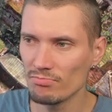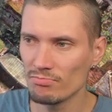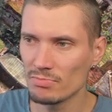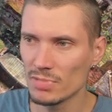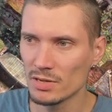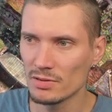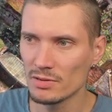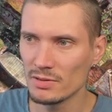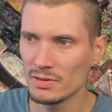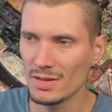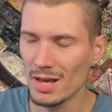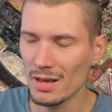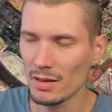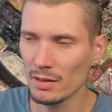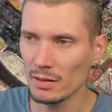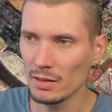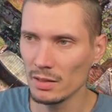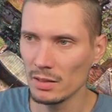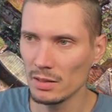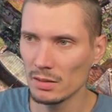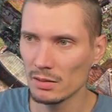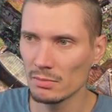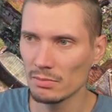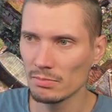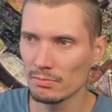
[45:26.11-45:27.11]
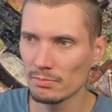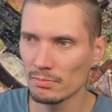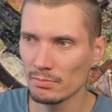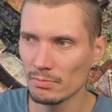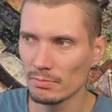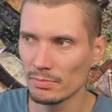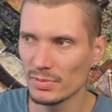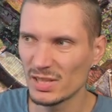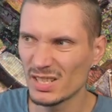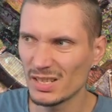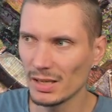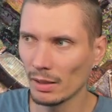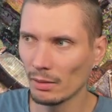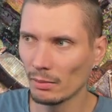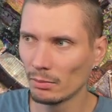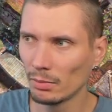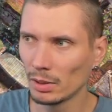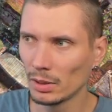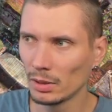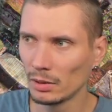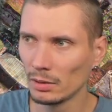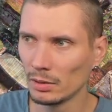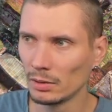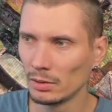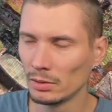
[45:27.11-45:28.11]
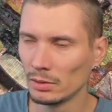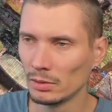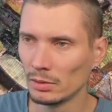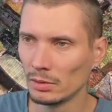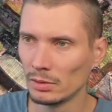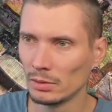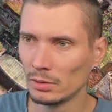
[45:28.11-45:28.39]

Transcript: There's nothing simple.